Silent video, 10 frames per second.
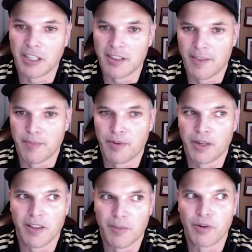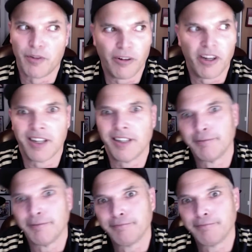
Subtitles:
because it's pretty freaky.